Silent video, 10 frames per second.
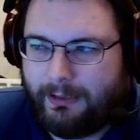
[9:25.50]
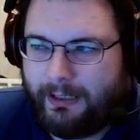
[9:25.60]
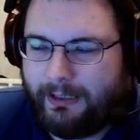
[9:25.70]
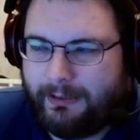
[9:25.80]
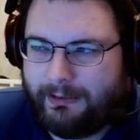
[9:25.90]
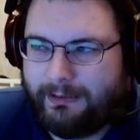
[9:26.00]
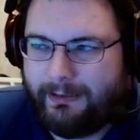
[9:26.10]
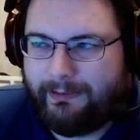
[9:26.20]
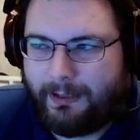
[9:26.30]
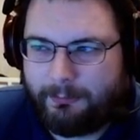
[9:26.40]
And
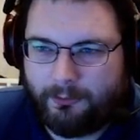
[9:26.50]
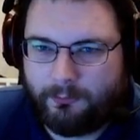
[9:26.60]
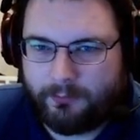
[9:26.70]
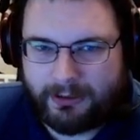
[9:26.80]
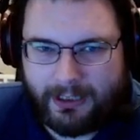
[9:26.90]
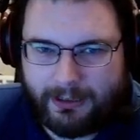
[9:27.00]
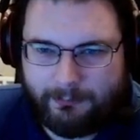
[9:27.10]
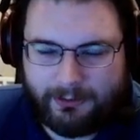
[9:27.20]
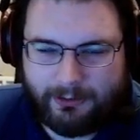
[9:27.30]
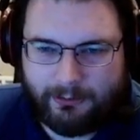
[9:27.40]
this happens over time
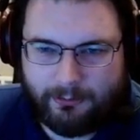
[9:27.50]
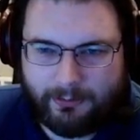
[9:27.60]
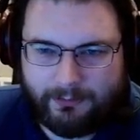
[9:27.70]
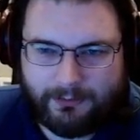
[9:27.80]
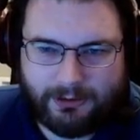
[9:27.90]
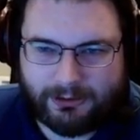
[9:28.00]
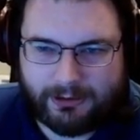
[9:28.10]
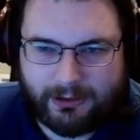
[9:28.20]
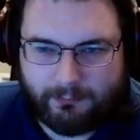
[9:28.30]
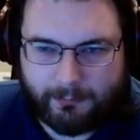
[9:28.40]
too. If you just
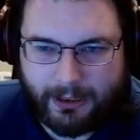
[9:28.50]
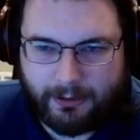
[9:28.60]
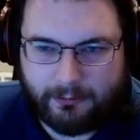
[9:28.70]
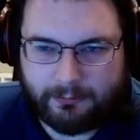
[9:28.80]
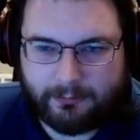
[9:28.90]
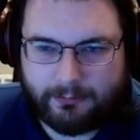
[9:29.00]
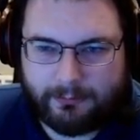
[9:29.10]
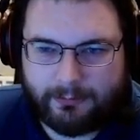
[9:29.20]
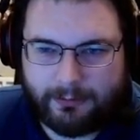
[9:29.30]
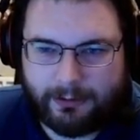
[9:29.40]
leave them out,
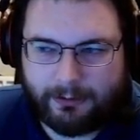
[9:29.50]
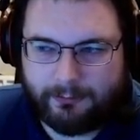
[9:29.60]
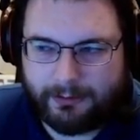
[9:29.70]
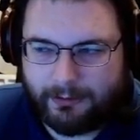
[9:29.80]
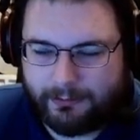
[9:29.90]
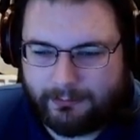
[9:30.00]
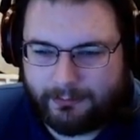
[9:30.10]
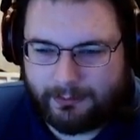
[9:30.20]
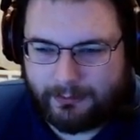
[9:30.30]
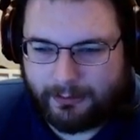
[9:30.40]

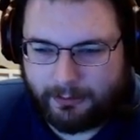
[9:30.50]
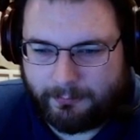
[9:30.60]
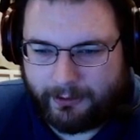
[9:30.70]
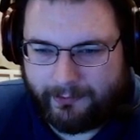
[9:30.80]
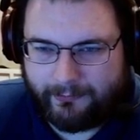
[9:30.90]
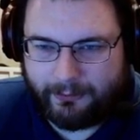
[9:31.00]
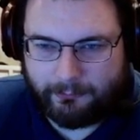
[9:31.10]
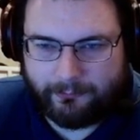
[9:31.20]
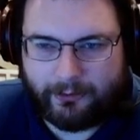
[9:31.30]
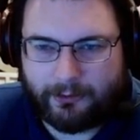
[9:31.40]
the clear plastic will
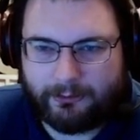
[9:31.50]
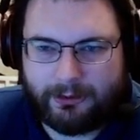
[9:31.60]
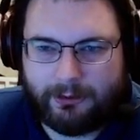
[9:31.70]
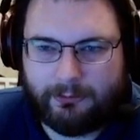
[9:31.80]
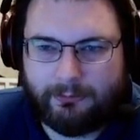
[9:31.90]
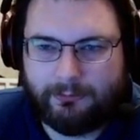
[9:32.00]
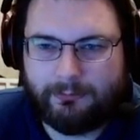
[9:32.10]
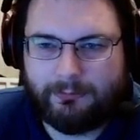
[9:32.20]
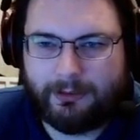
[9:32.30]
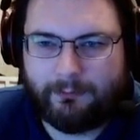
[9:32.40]
start to
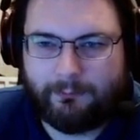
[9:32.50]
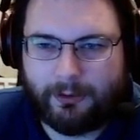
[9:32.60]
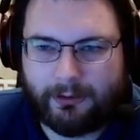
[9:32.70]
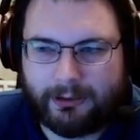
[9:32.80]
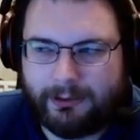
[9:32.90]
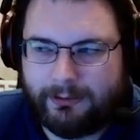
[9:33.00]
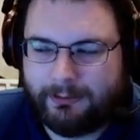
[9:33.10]
get foggy.